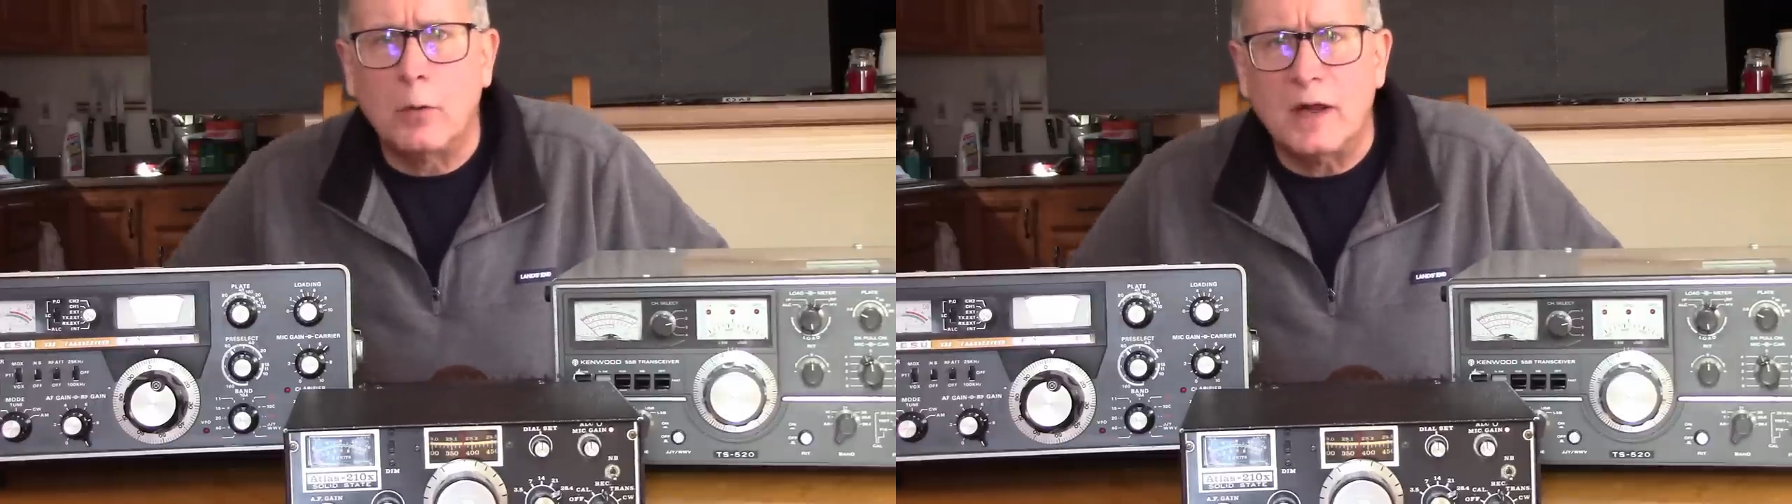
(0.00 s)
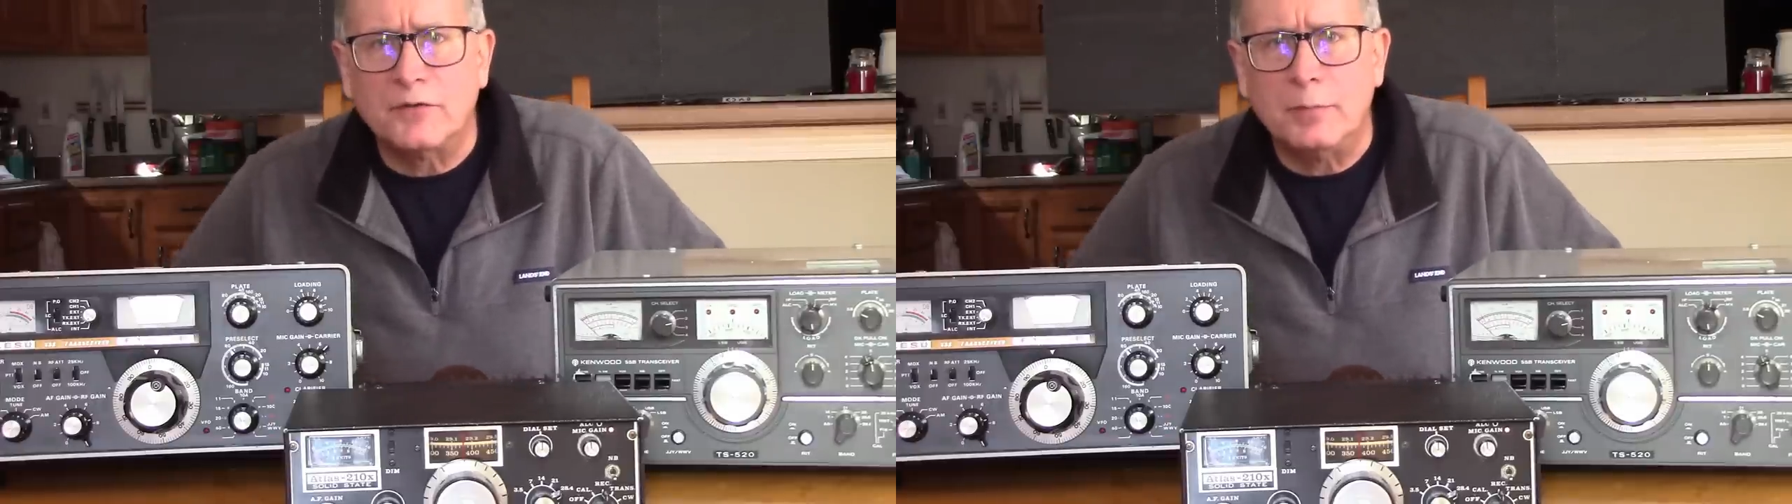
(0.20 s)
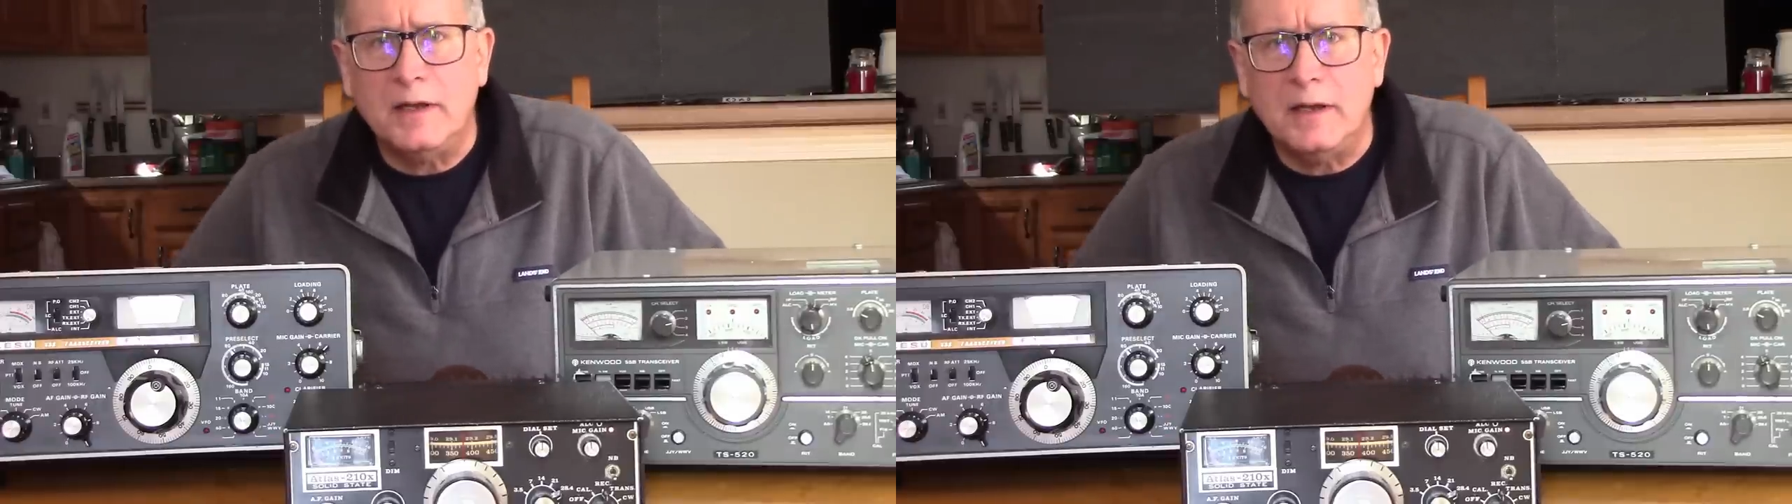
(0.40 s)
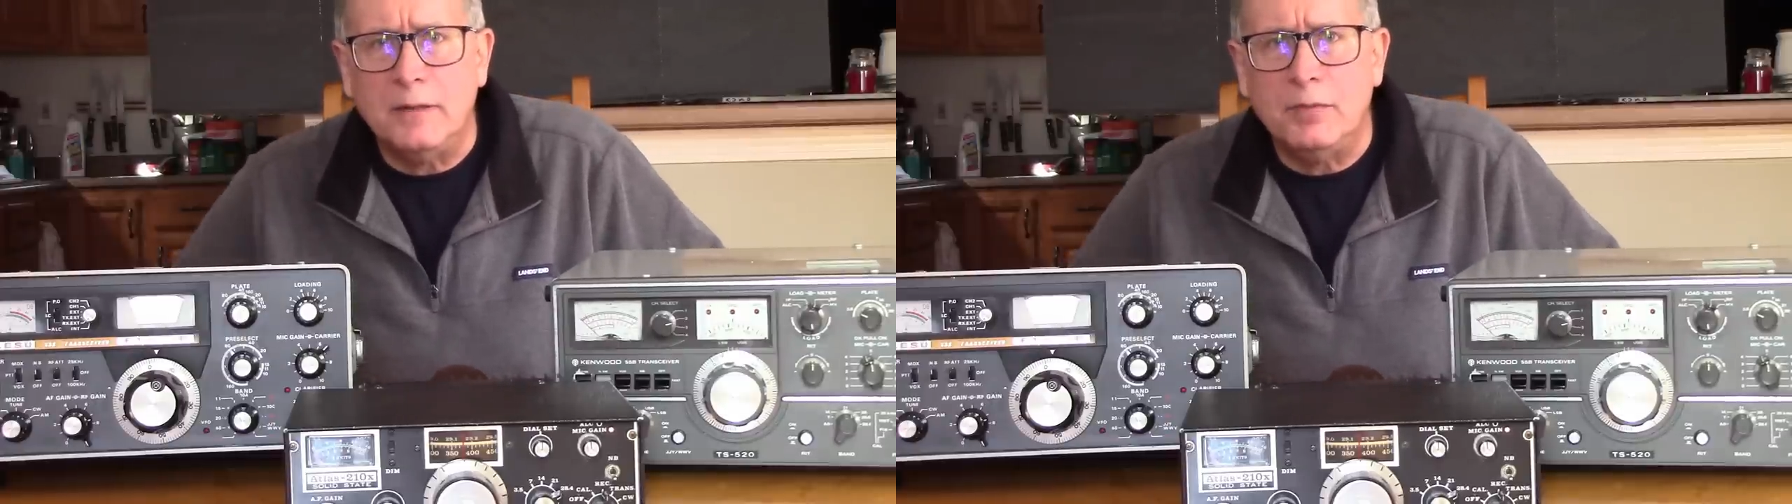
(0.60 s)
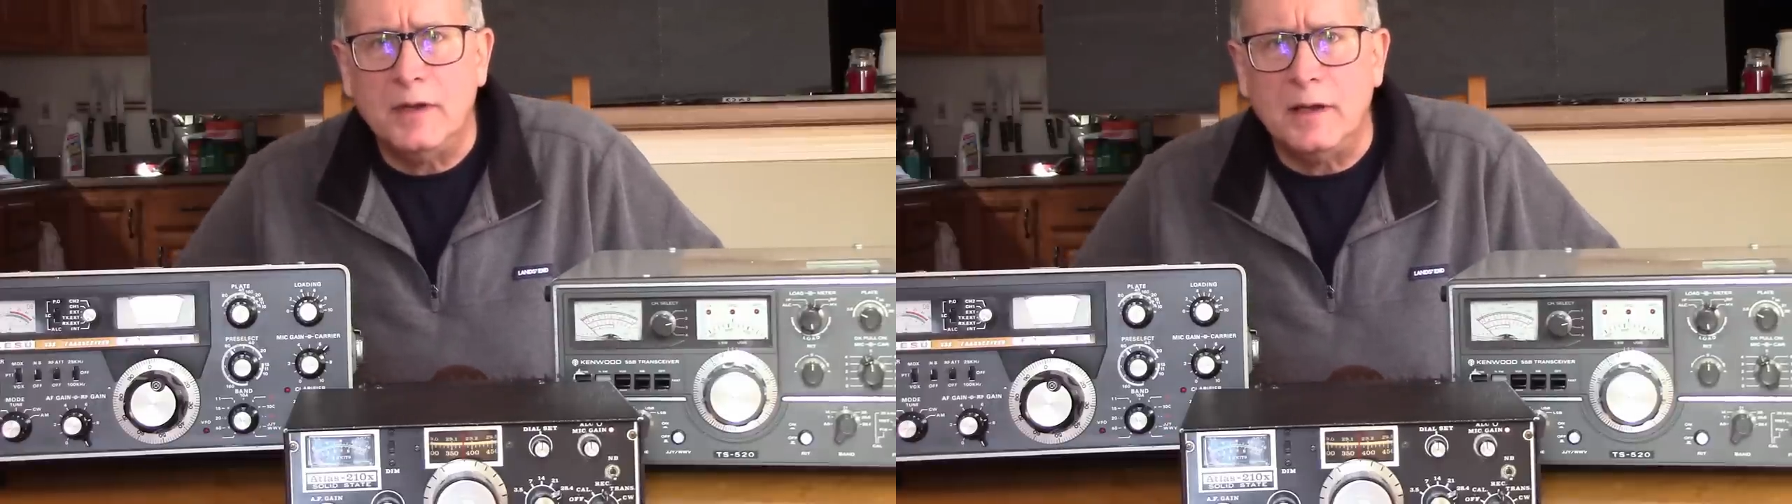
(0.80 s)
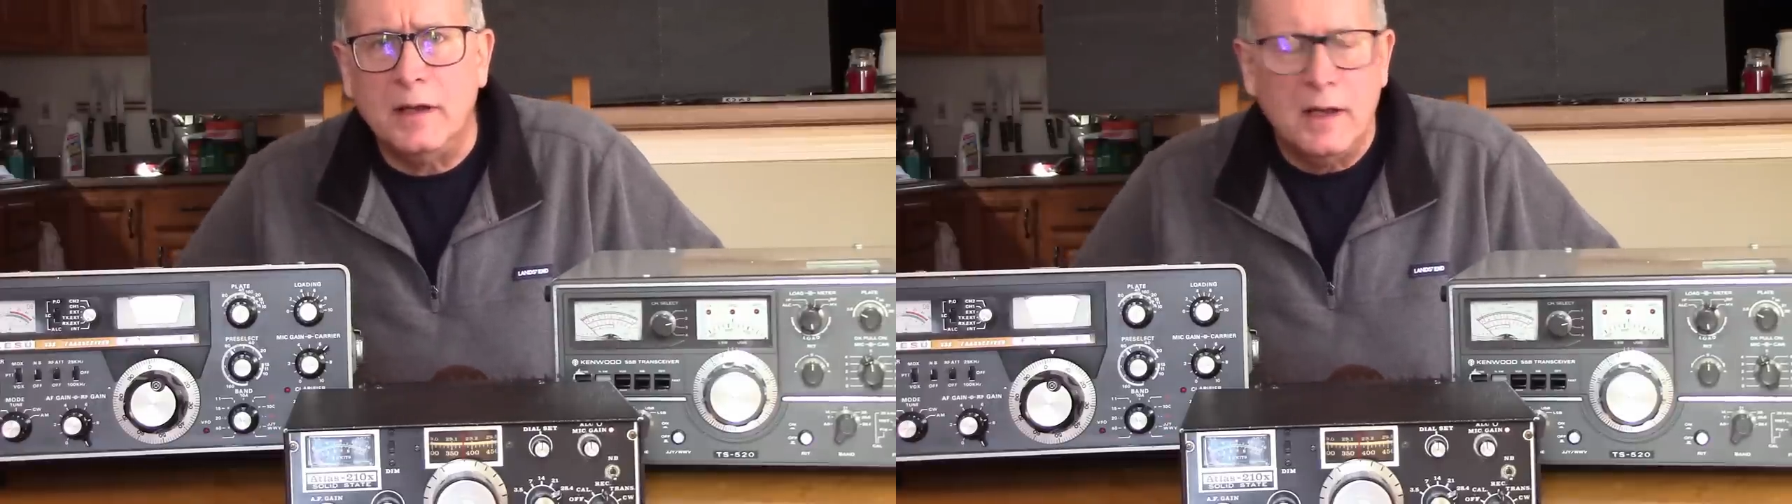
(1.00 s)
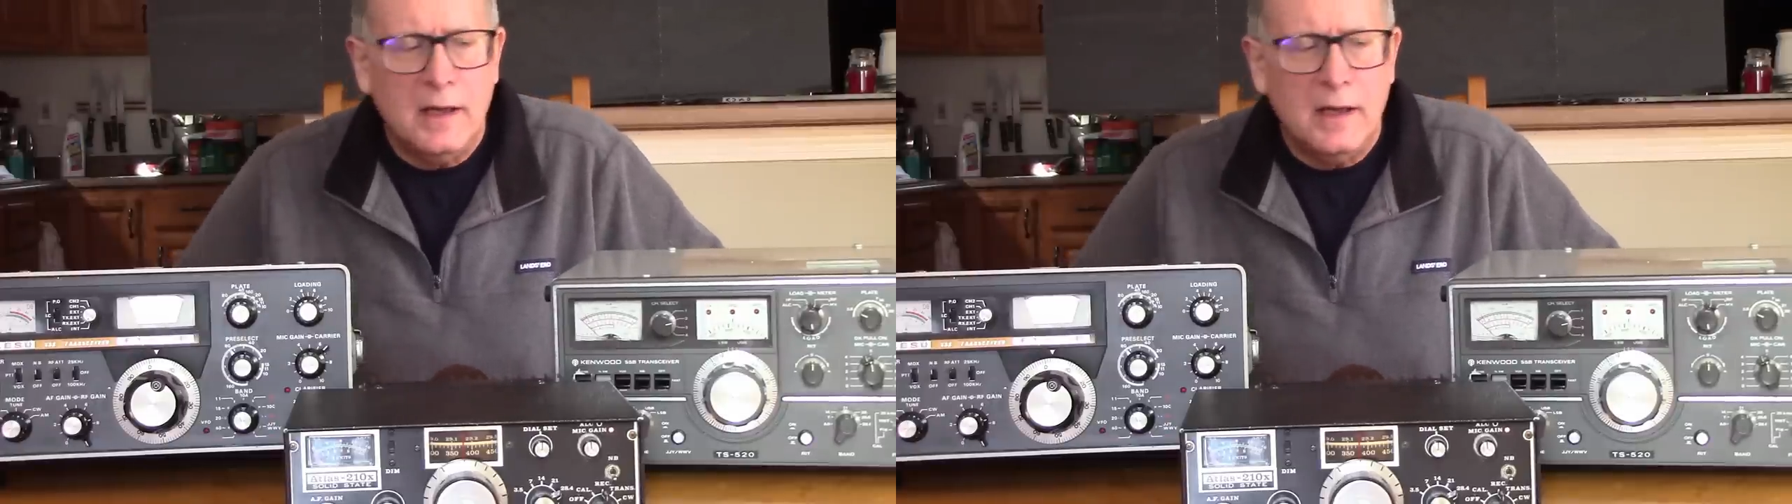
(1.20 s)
watts PEP?